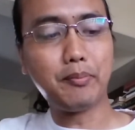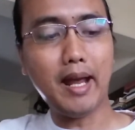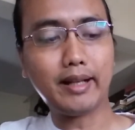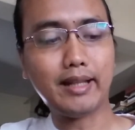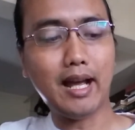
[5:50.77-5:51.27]

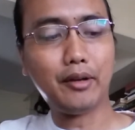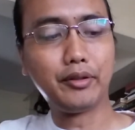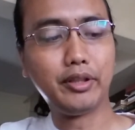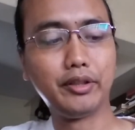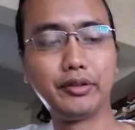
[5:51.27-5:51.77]
back
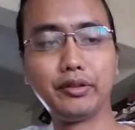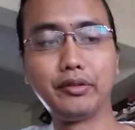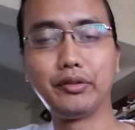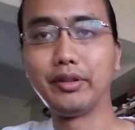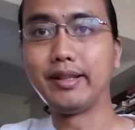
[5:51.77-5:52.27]
down here
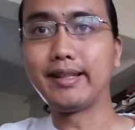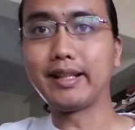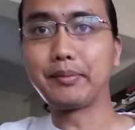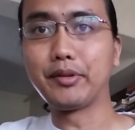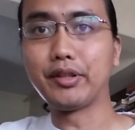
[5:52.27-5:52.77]
to the
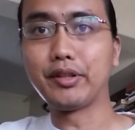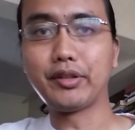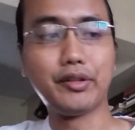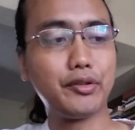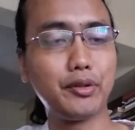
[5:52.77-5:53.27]
6th position.